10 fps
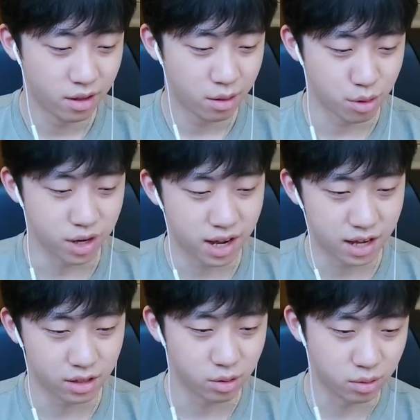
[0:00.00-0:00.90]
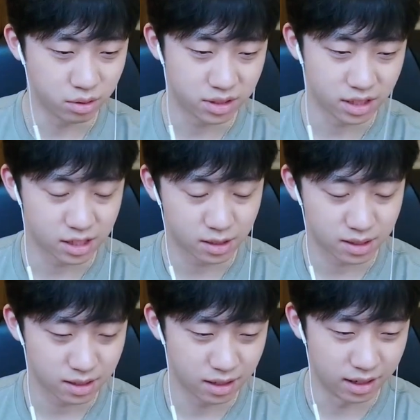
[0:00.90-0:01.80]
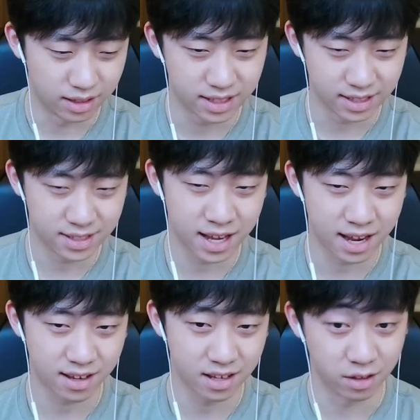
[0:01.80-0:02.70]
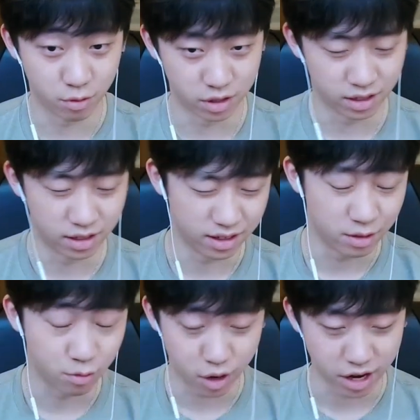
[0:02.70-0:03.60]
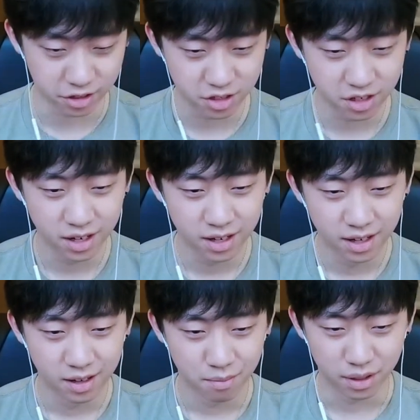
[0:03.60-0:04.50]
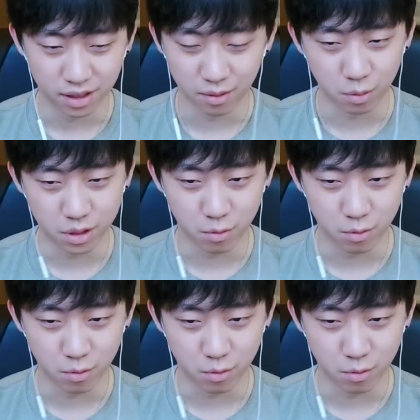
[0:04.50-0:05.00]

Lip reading: 3K to 6K in range, but we